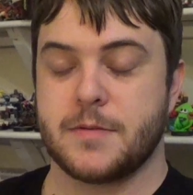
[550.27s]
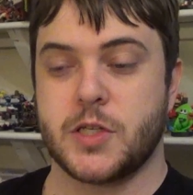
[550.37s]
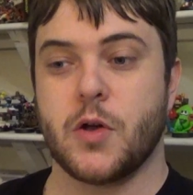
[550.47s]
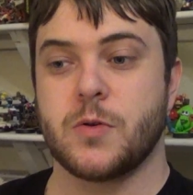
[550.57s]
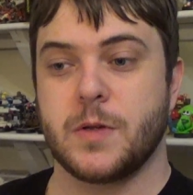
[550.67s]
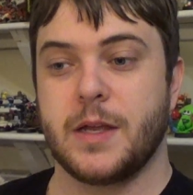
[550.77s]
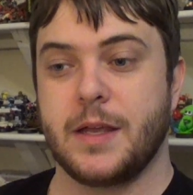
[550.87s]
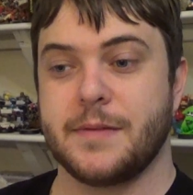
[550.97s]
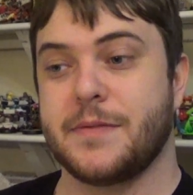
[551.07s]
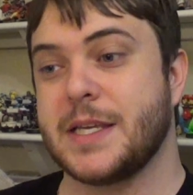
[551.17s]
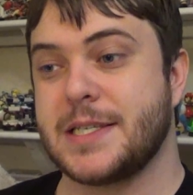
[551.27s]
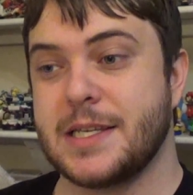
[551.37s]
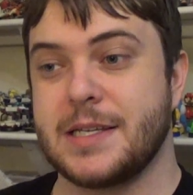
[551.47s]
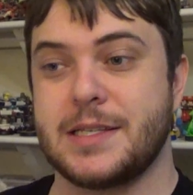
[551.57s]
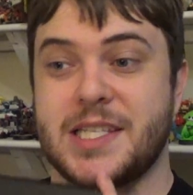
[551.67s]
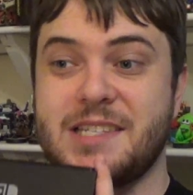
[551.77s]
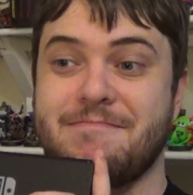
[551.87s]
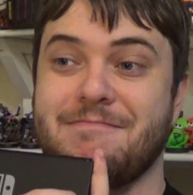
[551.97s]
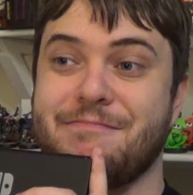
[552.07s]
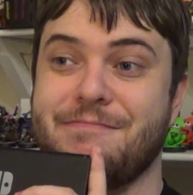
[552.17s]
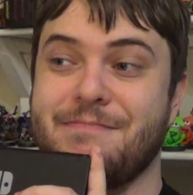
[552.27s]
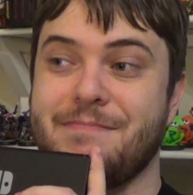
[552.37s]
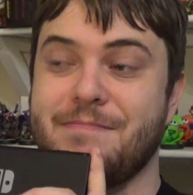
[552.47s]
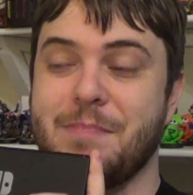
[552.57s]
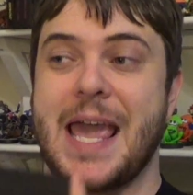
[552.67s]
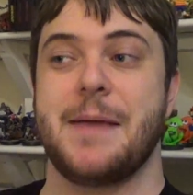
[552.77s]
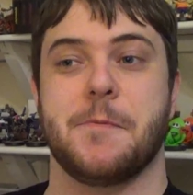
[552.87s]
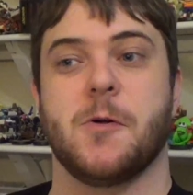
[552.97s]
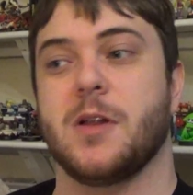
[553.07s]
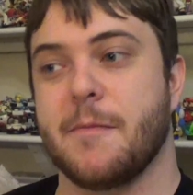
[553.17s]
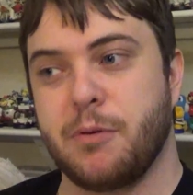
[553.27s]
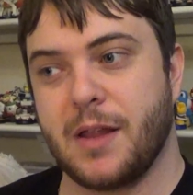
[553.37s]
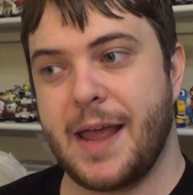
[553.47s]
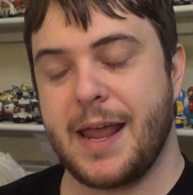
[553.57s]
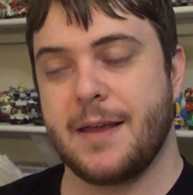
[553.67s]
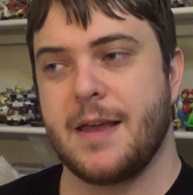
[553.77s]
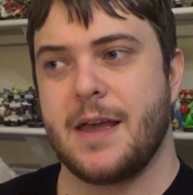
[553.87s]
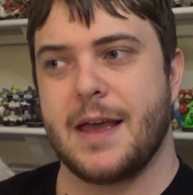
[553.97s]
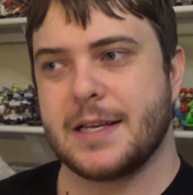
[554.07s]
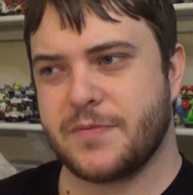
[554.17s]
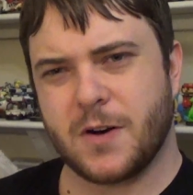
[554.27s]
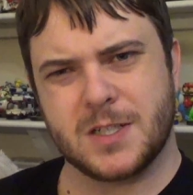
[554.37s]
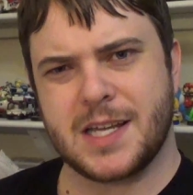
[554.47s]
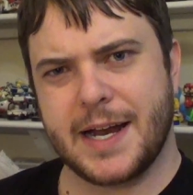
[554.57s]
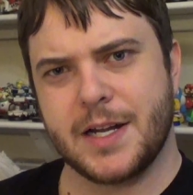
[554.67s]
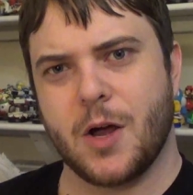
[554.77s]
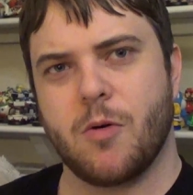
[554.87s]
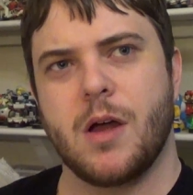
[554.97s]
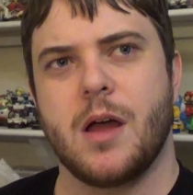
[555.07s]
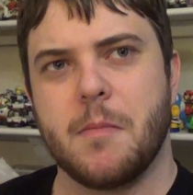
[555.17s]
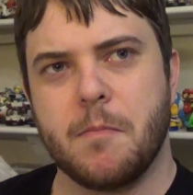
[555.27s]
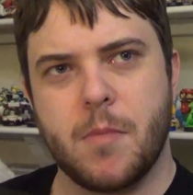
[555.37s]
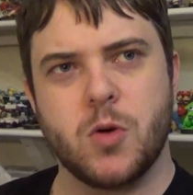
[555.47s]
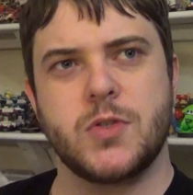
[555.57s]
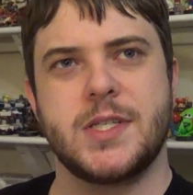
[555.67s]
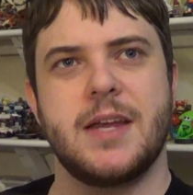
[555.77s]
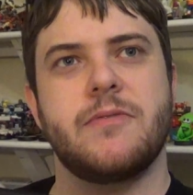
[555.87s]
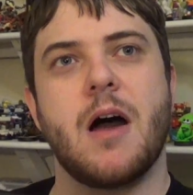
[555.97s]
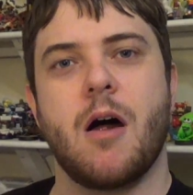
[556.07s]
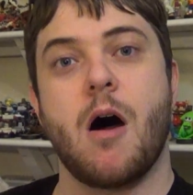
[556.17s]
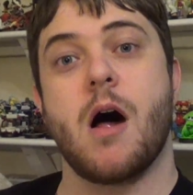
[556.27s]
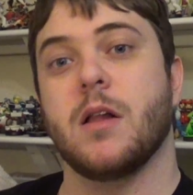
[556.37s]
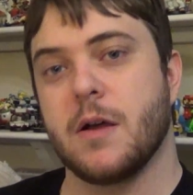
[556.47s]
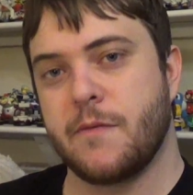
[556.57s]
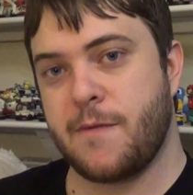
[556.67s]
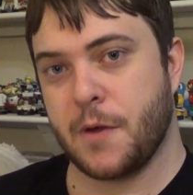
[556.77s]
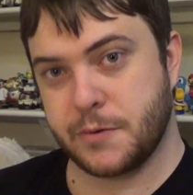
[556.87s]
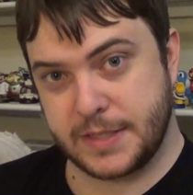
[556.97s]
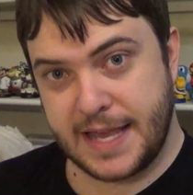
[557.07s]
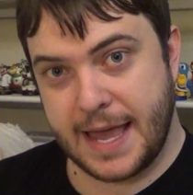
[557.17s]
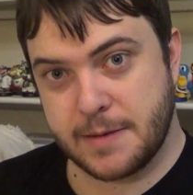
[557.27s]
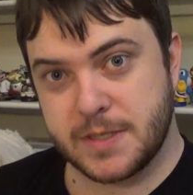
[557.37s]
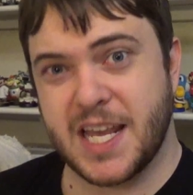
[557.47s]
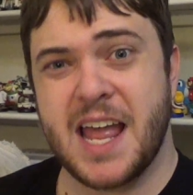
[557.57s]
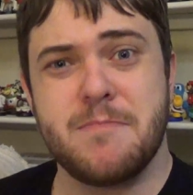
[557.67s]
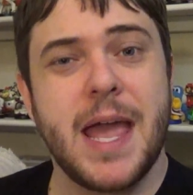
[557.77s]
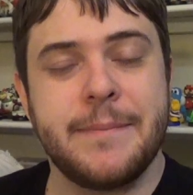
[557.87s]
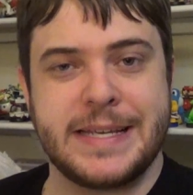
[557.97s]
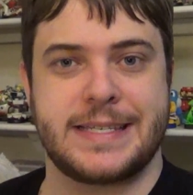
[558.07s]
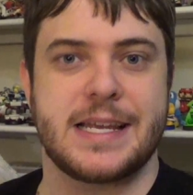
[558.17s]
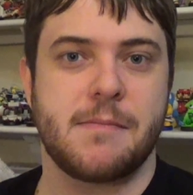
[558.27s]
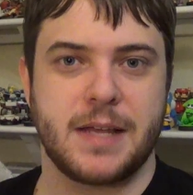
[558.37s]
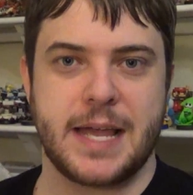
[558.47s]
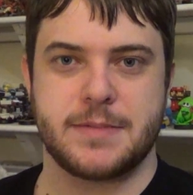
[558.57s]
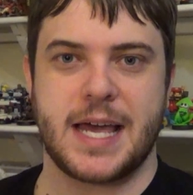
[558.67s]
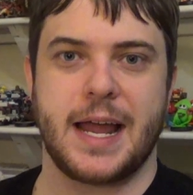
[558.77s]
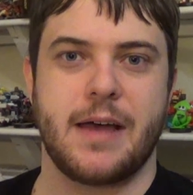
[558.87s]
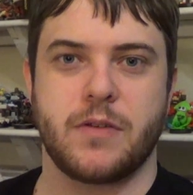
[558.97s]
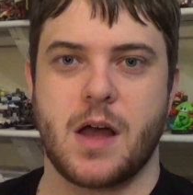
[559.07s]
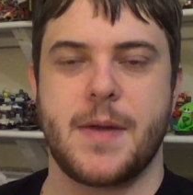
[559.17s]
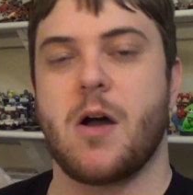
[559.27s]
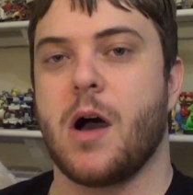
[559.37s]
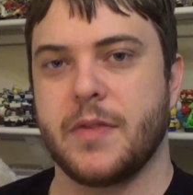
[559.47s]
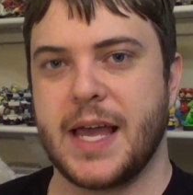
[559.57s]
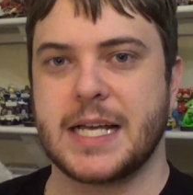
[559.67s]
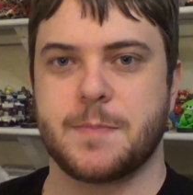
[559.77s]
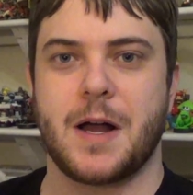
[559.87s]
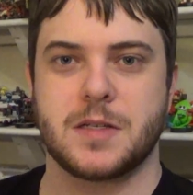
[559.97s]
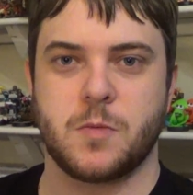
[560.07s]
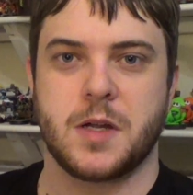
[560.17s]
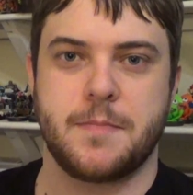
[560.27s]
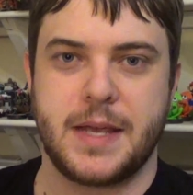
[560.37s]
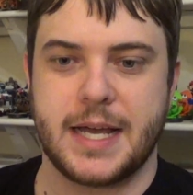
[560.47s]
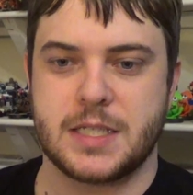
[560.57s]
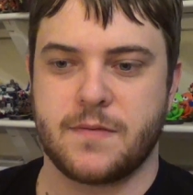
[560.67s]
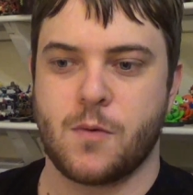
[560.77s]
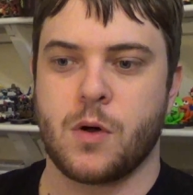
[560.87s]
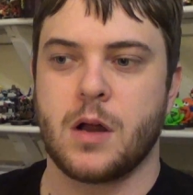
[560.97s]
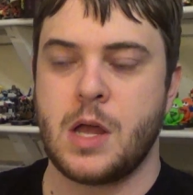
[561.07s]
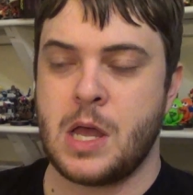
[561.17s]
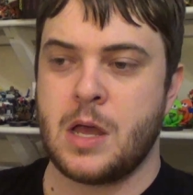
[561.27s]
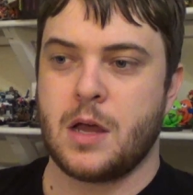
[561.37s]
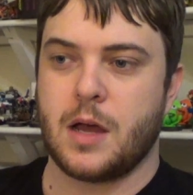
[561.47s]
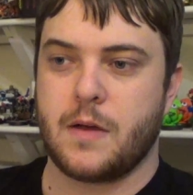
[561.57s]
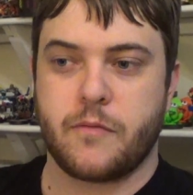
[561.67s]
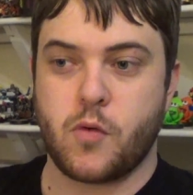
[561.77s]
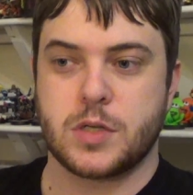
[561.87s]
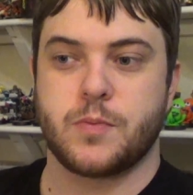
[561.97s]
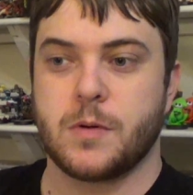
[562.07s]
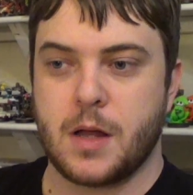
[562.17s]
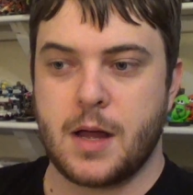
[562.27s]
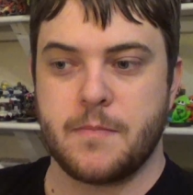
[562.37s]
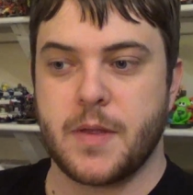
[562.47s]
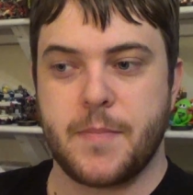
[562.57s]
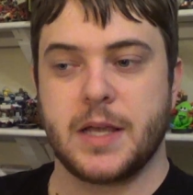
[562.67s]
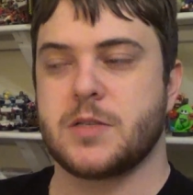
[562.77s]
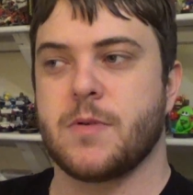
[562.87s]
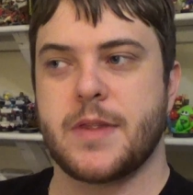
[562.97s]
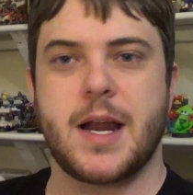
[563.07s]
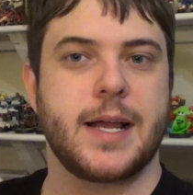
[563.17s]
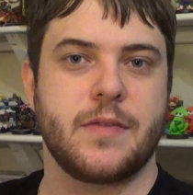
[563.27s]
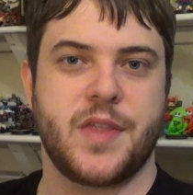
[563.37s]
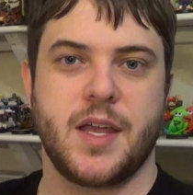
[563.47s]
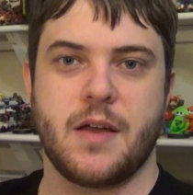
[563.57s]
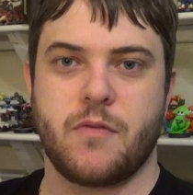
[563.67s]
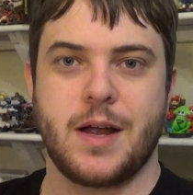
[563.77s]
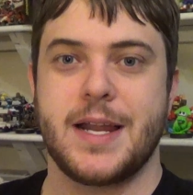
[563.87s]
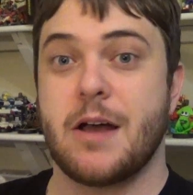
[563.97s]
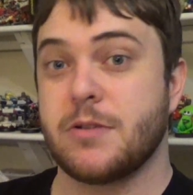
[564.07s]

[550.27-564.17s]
So this is capable of playing, as far as I know, most, if not all, of those games, and maybe some games that have come out on the Xbox One and PS4. Of course, the biggest one that I can think of right